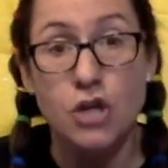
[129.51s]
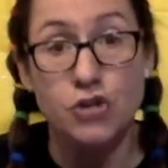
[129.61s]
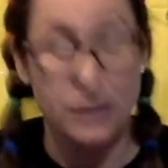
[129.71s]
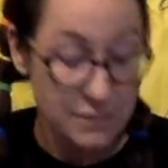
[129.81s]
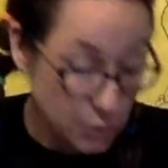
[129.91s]

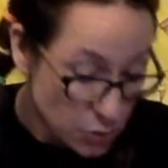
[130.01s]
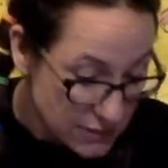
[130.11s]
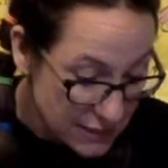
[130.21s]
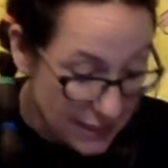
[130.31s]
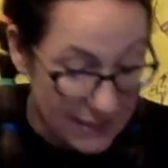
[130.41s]

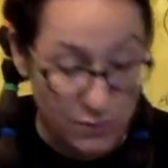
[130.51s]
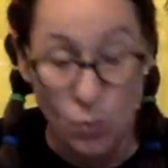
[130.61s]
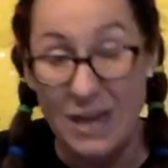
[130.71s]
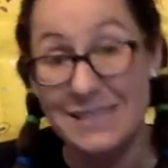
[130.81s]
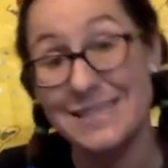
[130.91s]
Translucent is
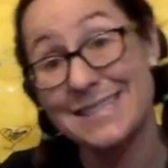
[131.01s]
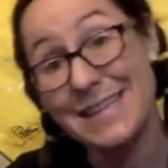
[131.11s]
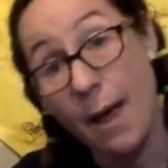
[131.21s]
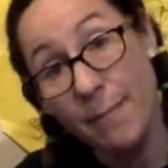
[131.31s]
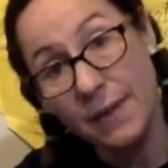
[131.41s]
when
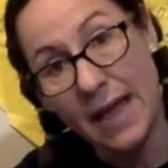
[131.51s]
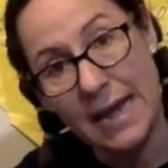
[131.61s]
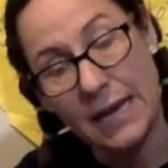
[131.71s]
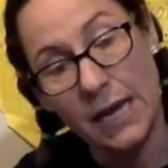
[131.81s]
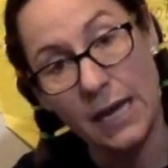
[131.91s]
some
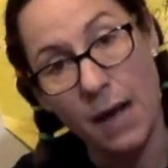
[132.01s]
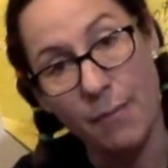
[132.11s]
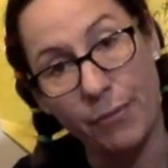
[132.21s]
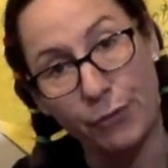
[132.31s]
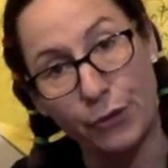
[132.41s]
light can
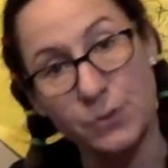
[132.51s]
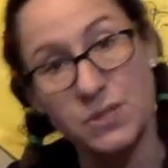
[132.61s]
come through,